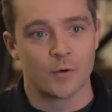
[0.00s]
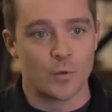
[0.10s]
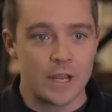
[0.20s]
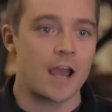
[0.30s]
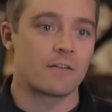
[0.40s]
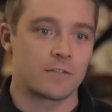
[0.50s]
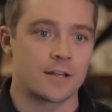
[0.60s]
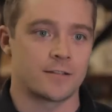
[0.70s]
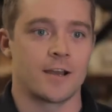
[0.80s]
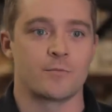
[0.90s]
We have
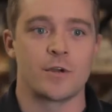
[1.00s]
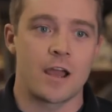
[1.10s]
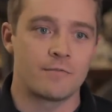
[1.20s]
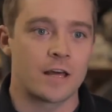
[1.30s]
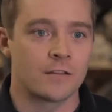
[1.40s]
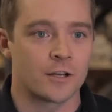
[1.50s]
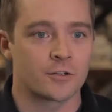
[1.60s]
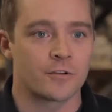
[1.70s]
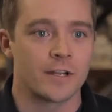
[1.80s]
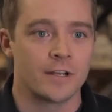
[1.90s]
that time. We have that
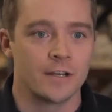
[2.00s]
luxury.